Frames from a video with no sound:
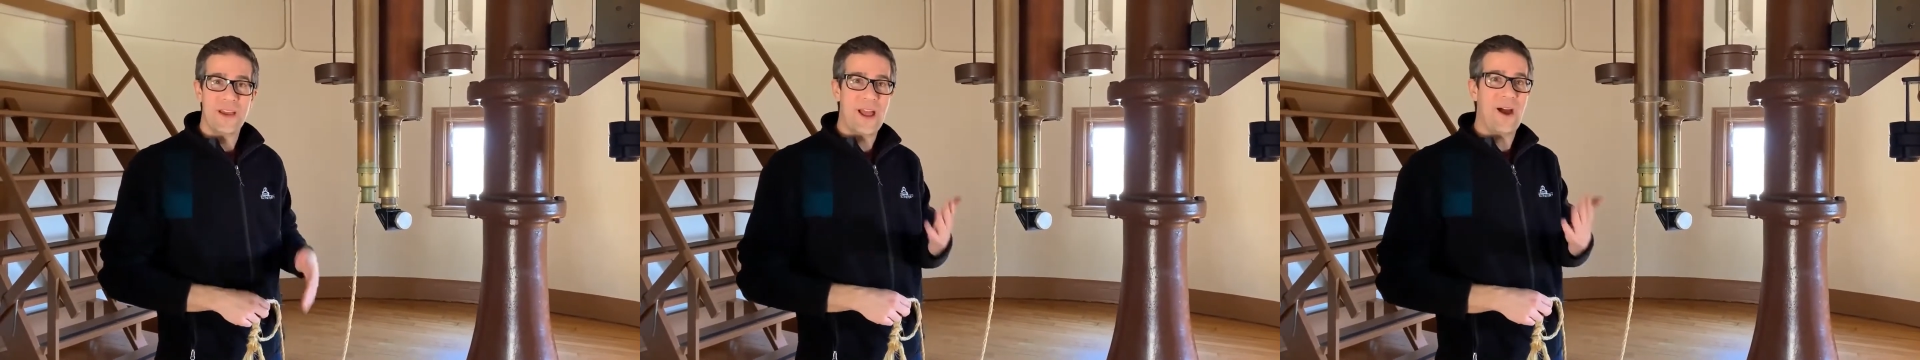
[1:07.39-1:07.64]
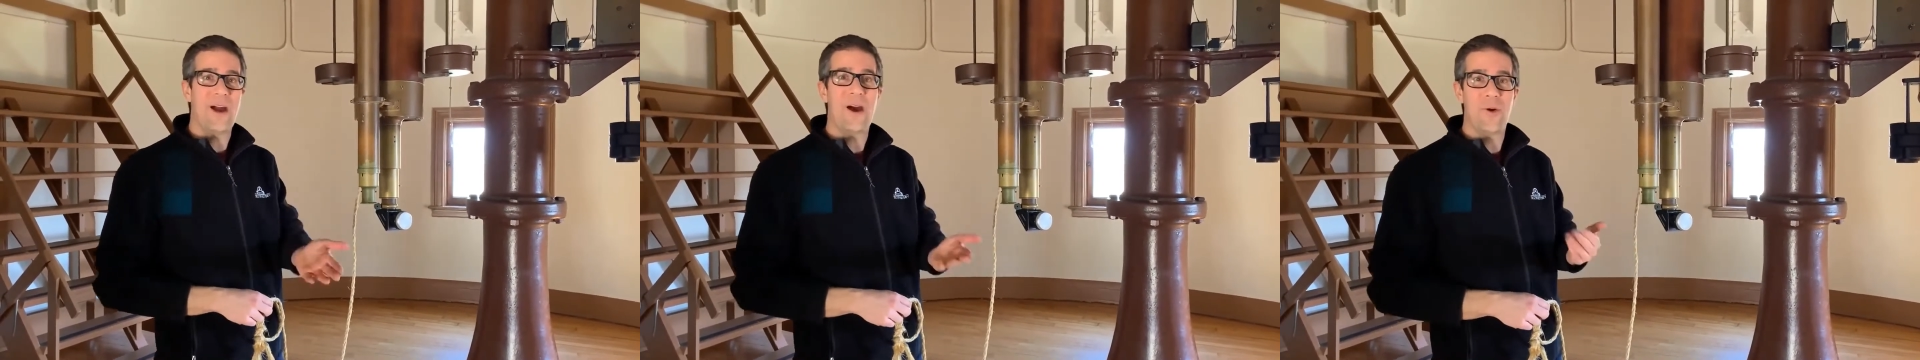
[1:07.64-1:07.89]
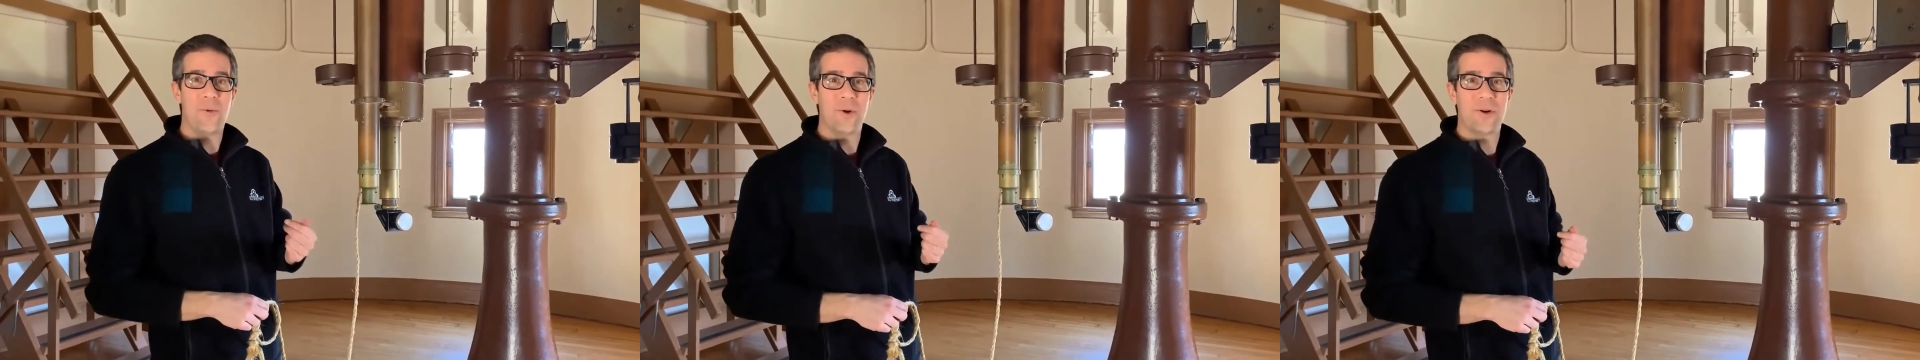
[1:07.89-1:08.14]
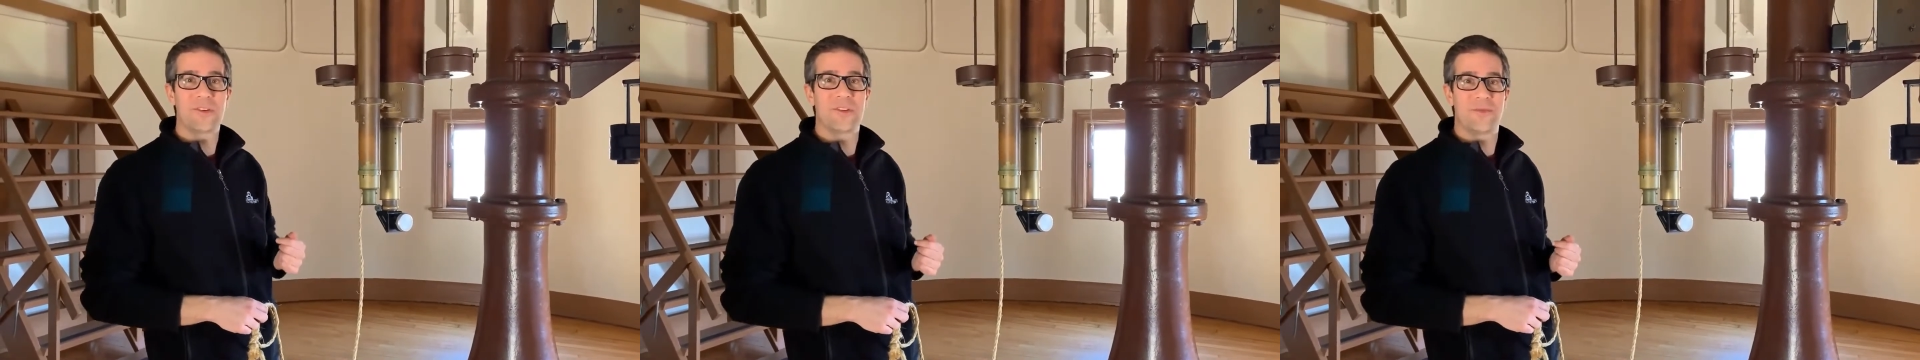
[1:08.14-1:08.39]
Now how it
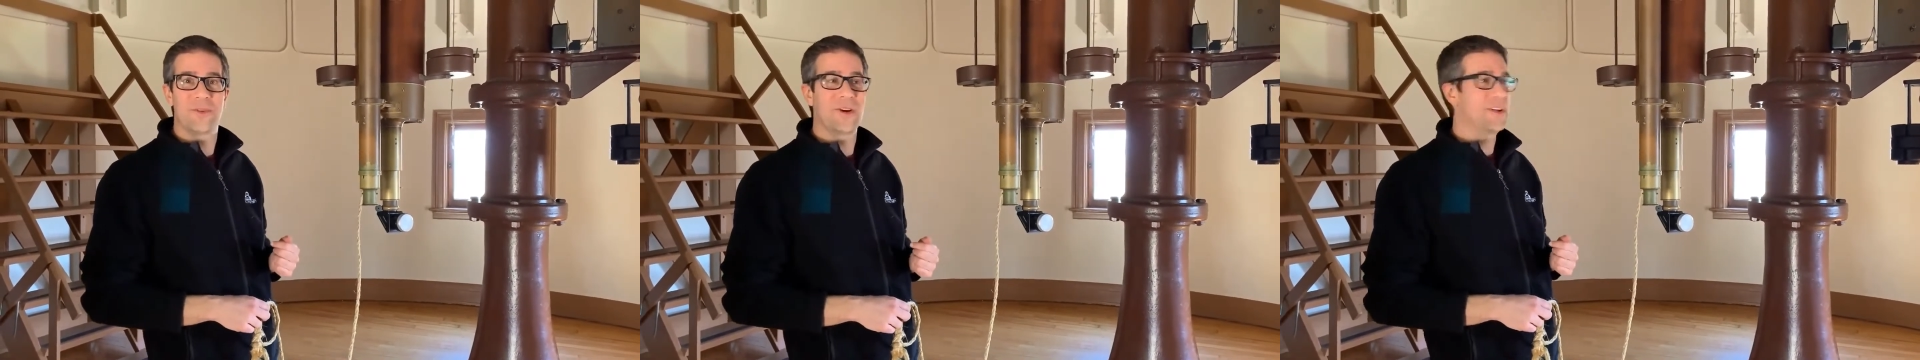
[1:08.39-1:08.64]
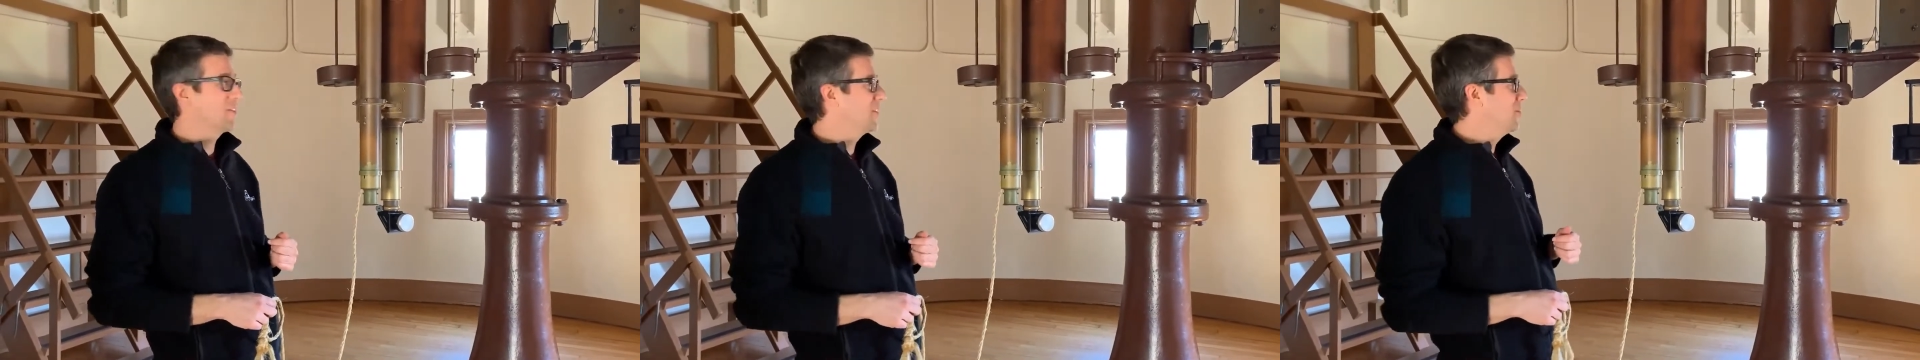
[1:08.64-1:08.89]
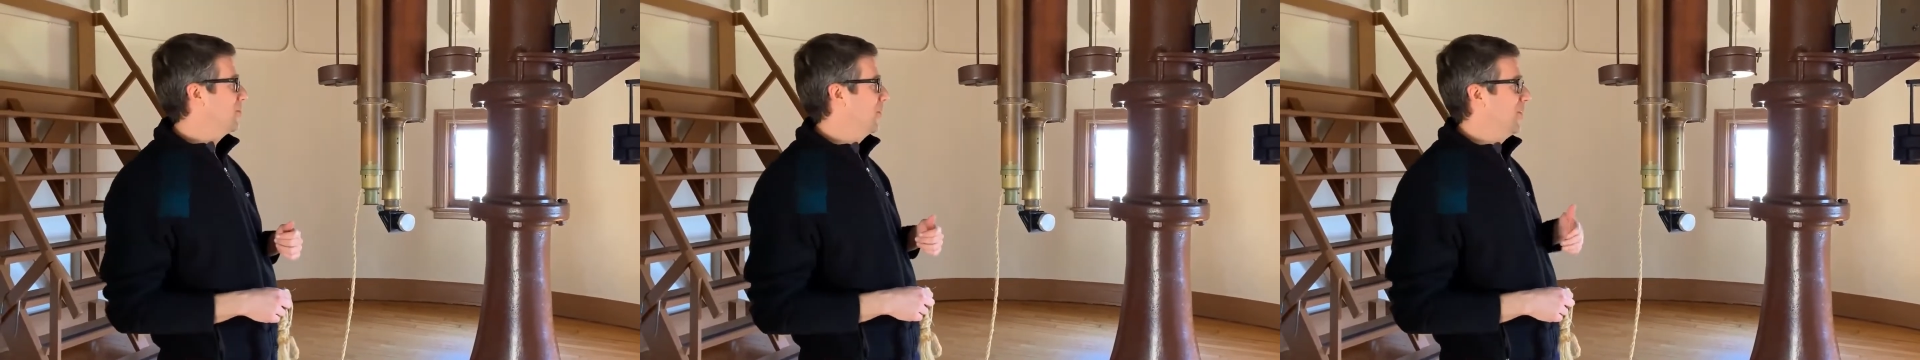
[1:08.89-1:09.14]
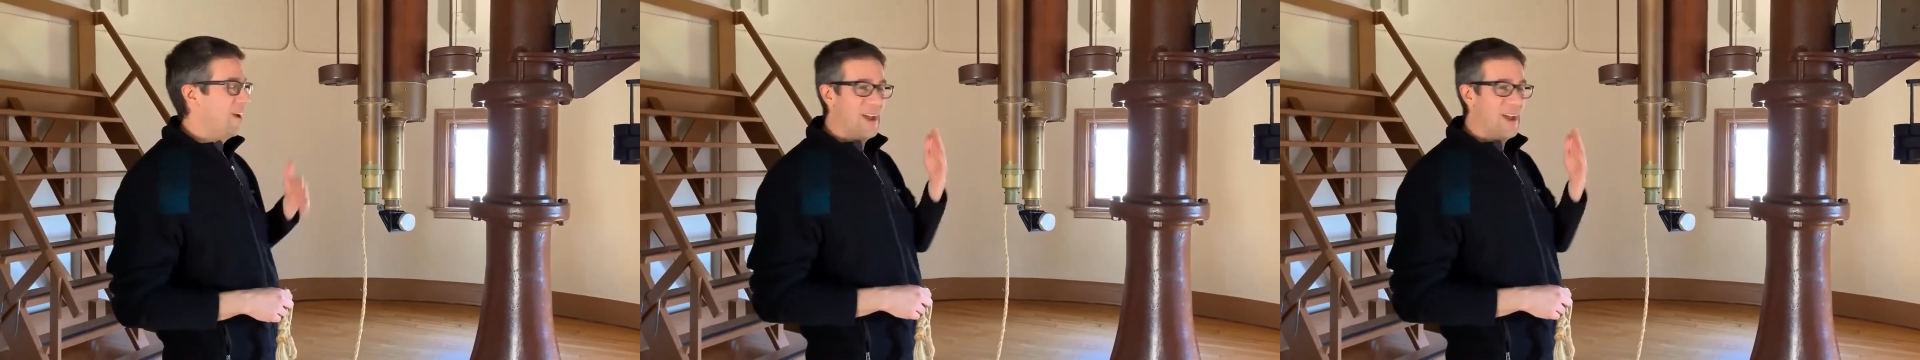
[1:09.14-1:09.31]
works is very simple.